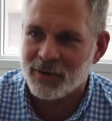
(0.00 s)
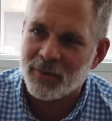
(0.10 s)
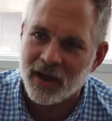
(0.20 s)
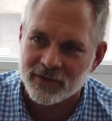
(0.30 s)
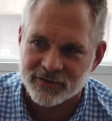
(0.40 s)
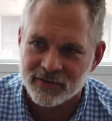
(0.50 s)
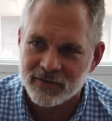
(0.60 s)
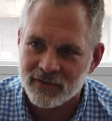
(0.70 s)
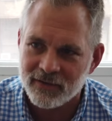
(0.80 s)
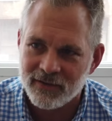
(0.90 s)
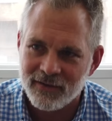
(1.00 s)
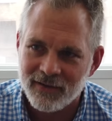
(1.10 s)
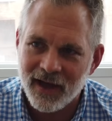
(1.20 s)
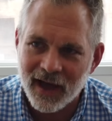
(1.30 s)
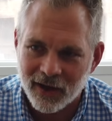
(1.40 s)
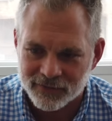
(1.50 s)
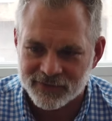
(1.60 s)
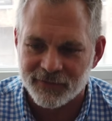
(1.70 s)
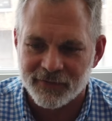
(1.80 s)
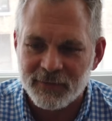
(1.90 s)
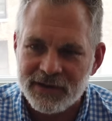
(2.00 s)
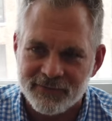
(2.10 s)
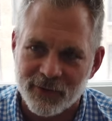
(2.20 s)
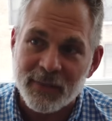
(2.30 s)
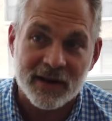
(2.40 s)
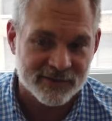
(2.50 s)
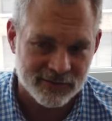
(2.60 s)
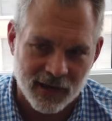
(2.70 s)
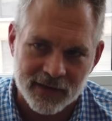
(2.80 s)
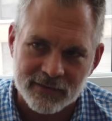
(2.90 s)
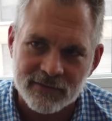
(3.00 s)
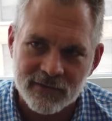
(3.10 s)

three pounds. Ounce. So for medium format, it's light.